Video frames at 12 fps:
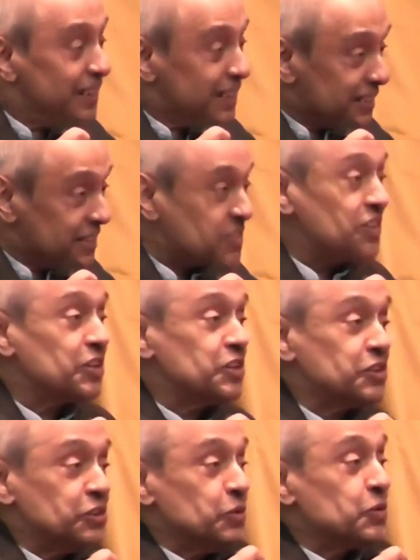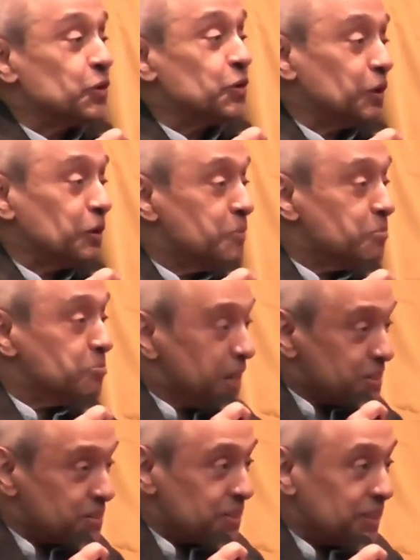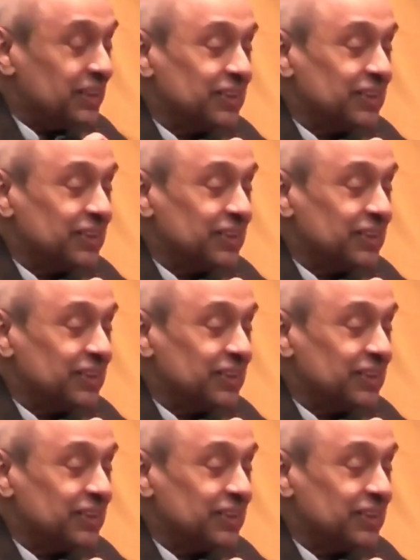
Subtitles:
They still continue to call him ambassador.